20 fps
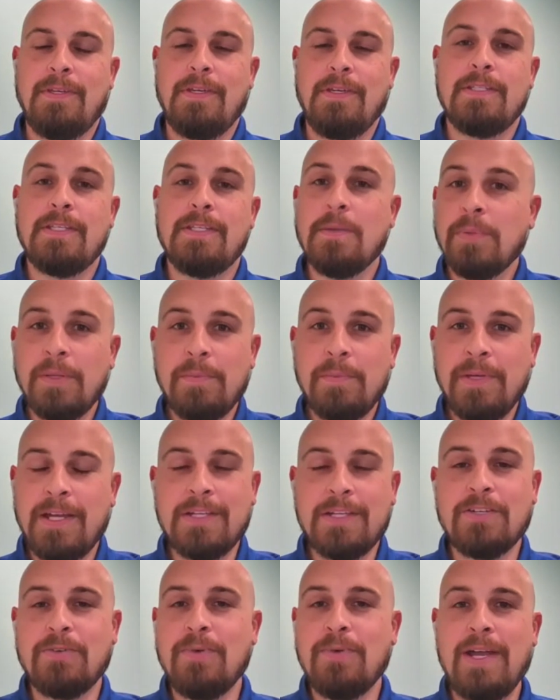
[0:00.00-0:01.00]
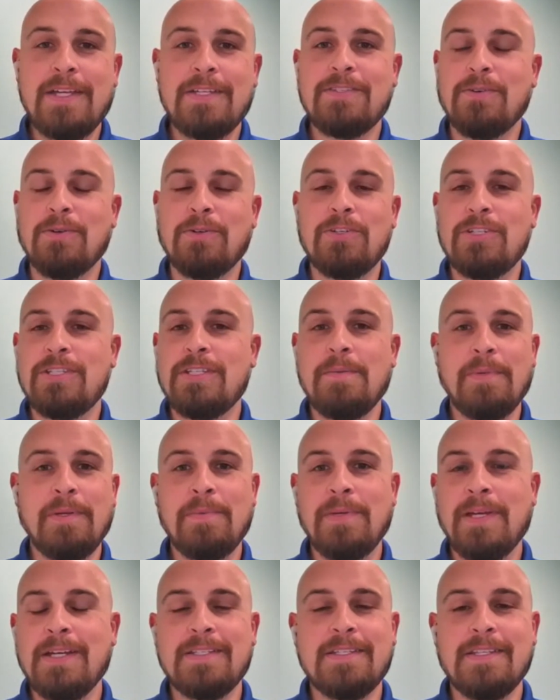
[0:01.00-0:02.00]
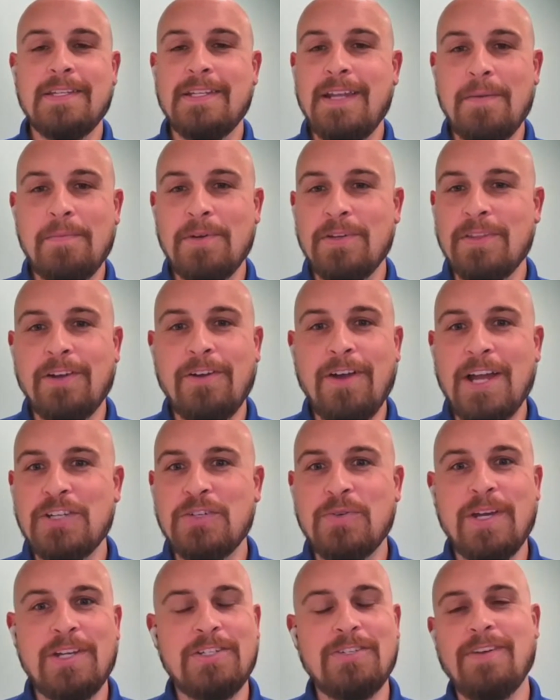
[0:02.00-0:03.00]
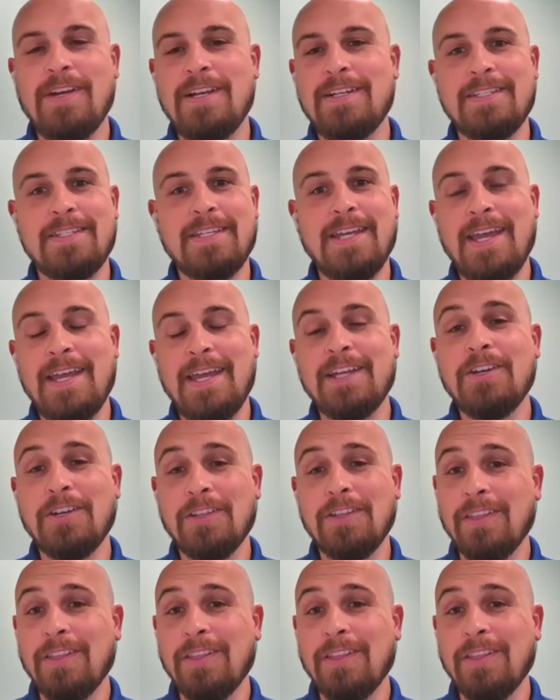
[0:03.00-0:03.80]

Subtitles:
Simply because of race, or just simply because of the graduation rate, to say, hey, good